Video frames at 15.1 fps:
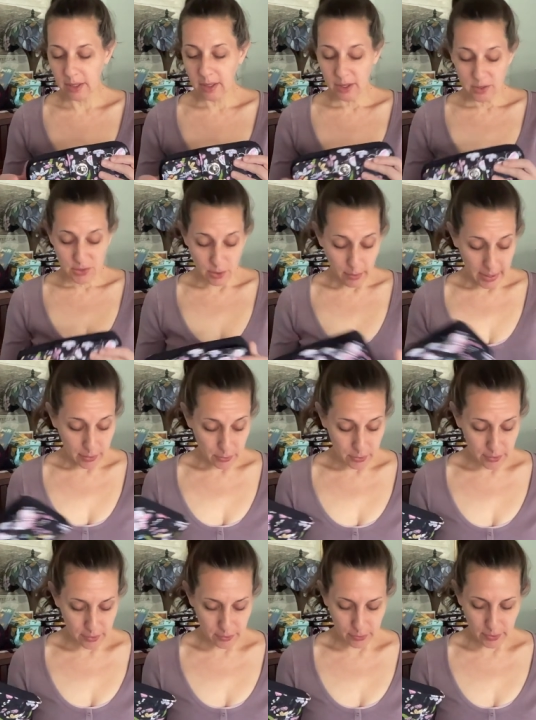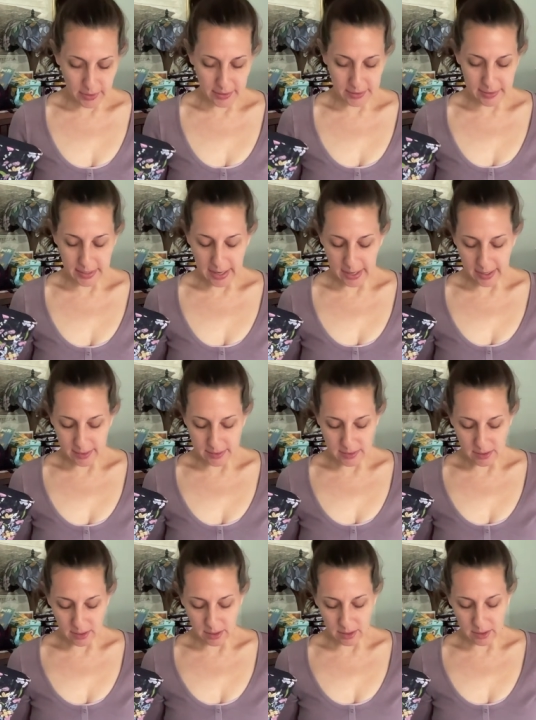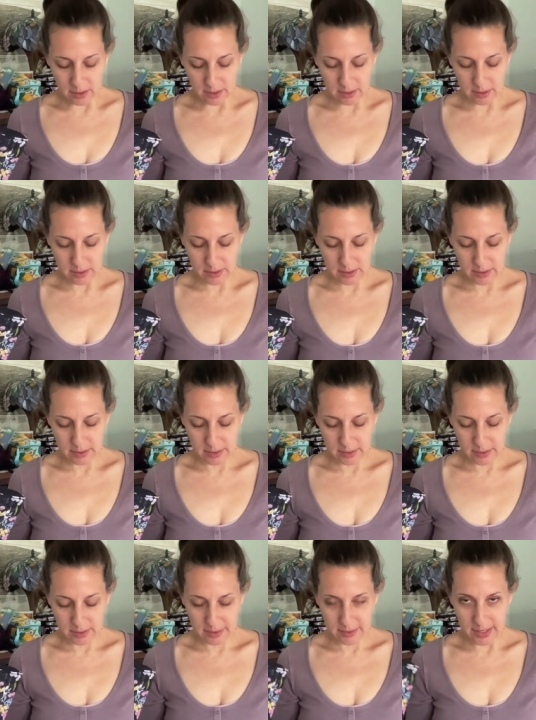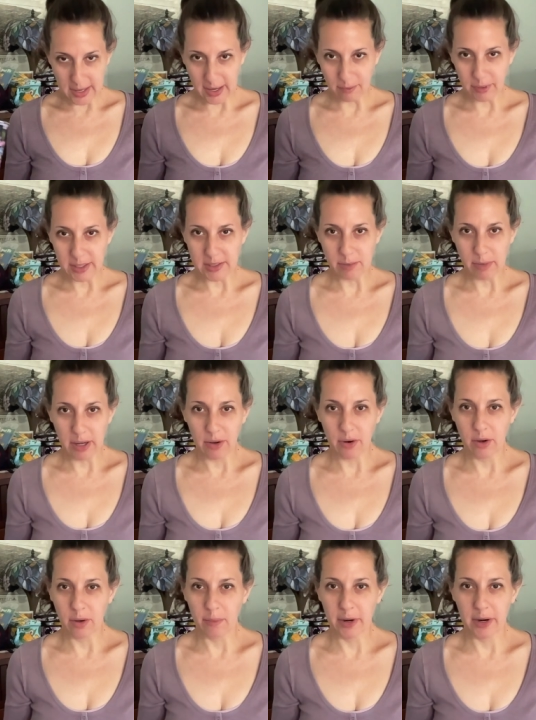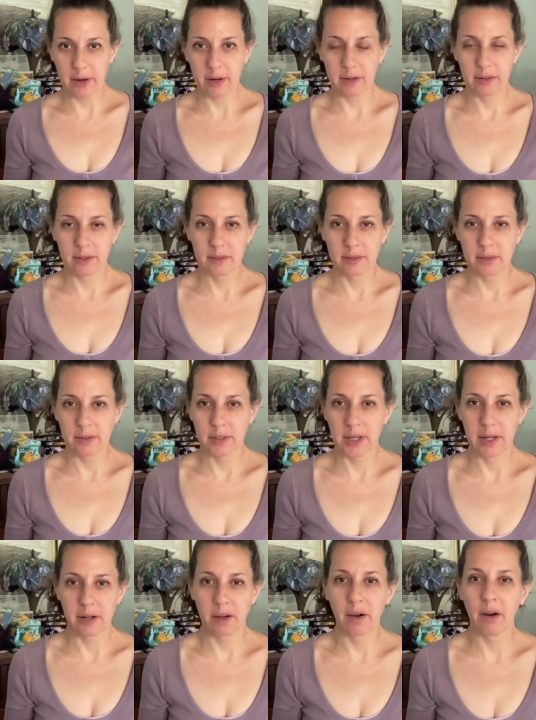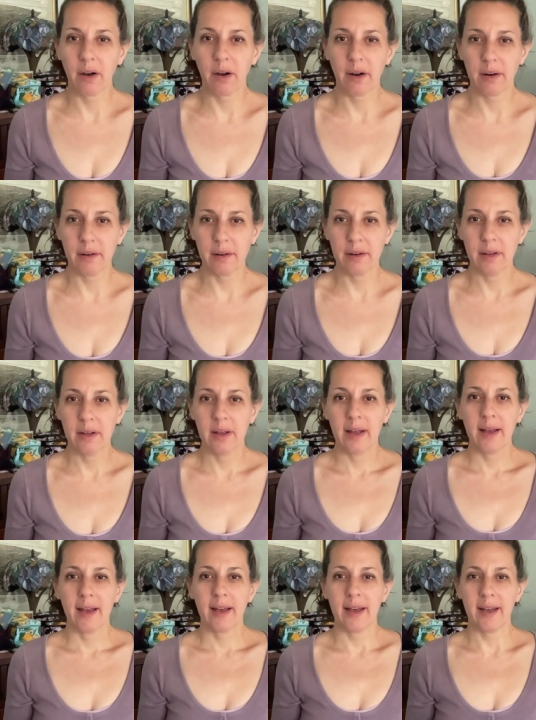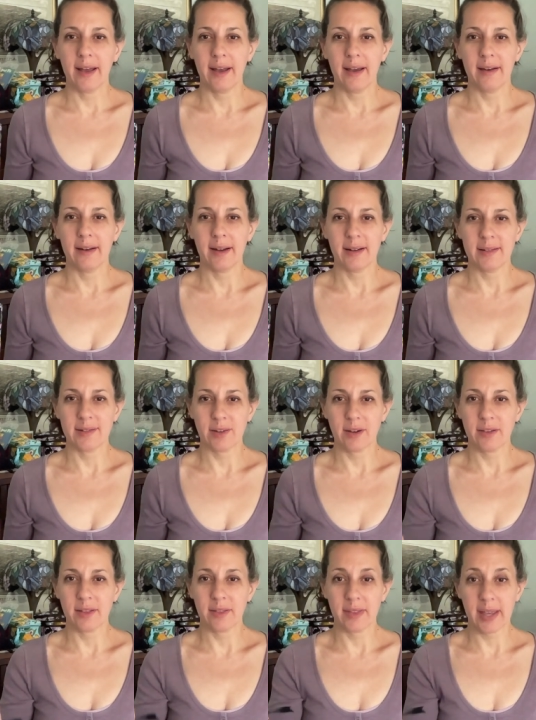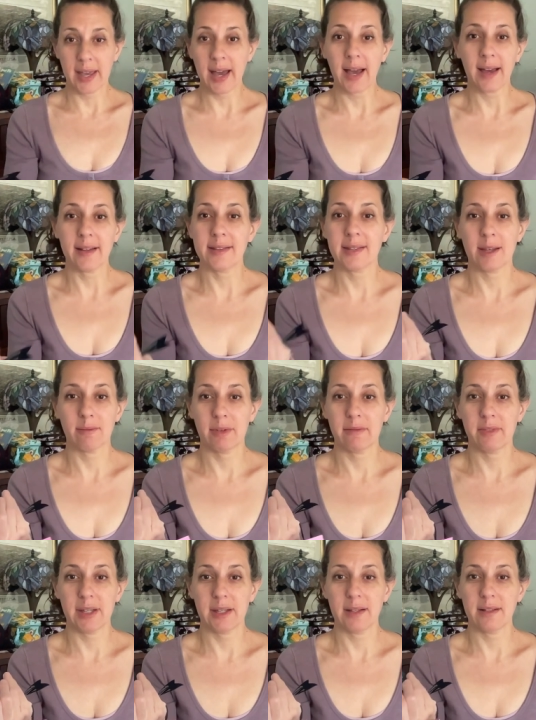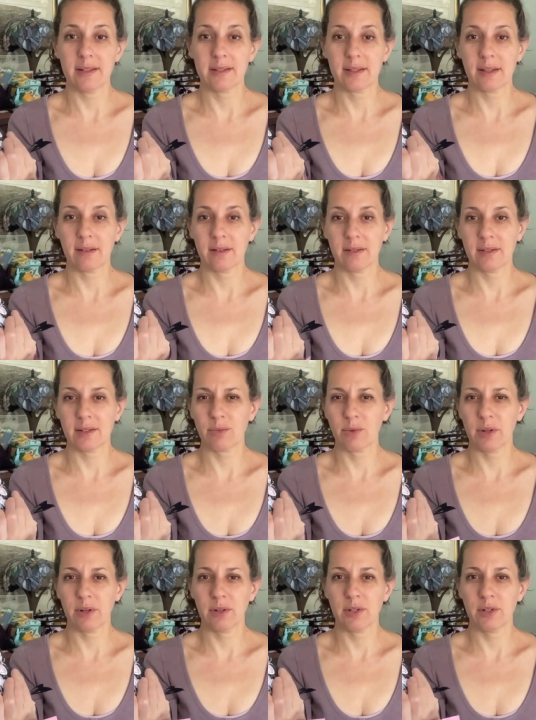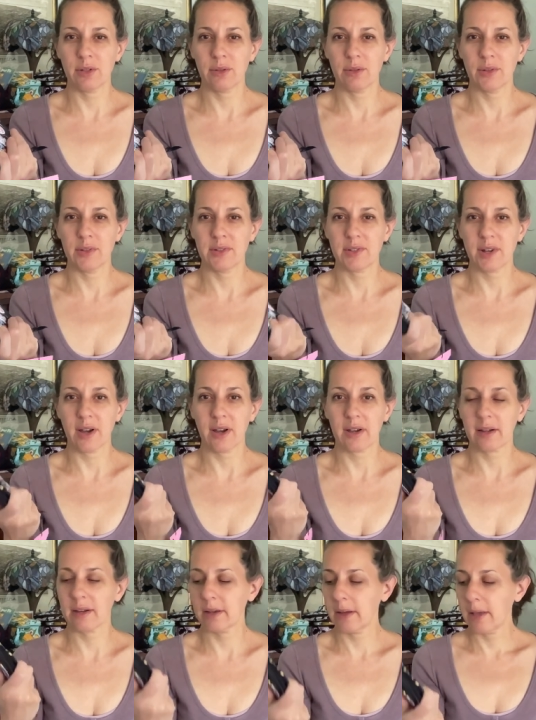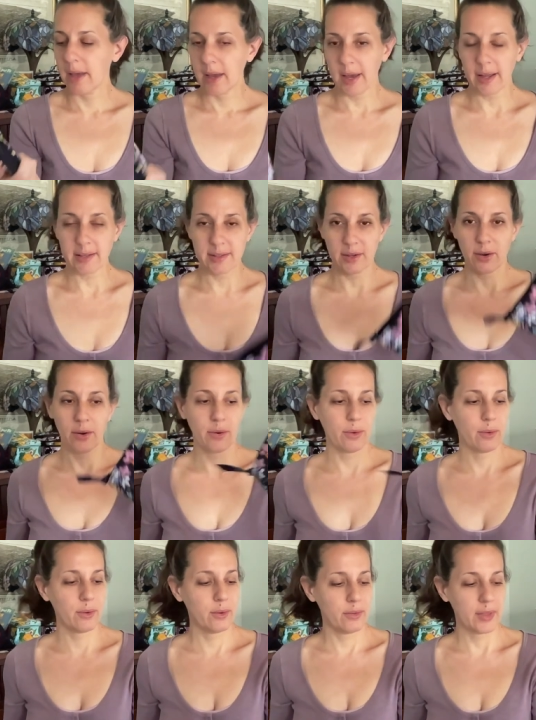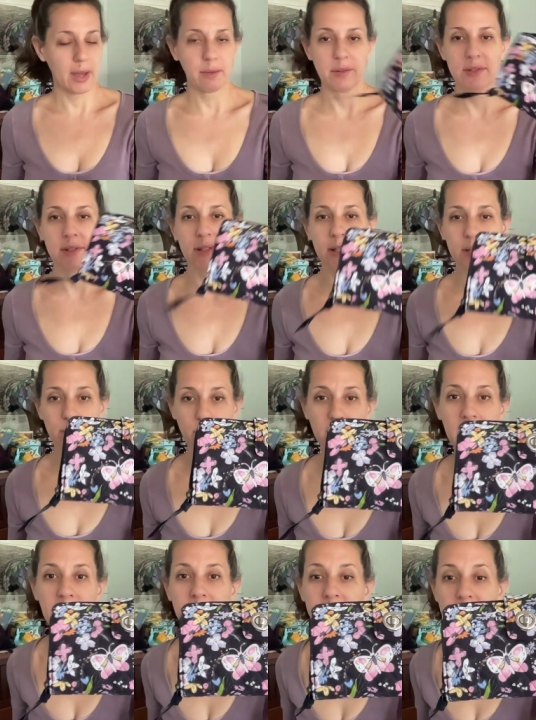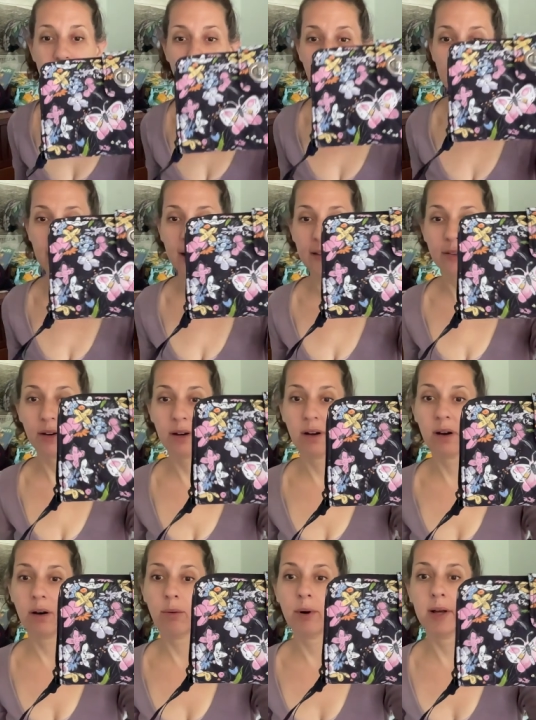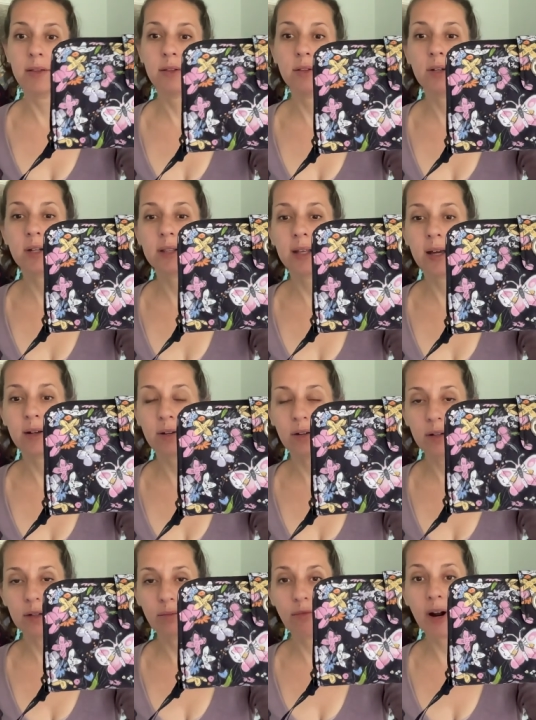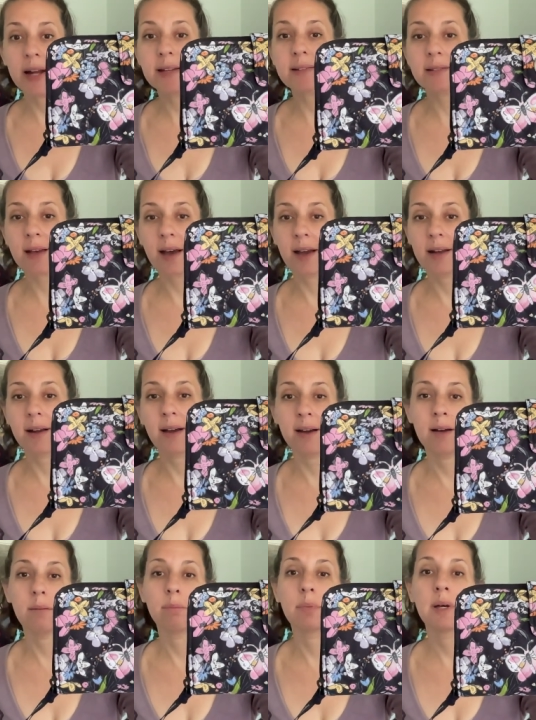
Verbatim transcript: so I ordered one, and uh, then I went to my Hallmark to get a card and I saw that they had some of these, just one or two in stock. And so that was this one. They had this one and I thought, oh, well, look at that good right side up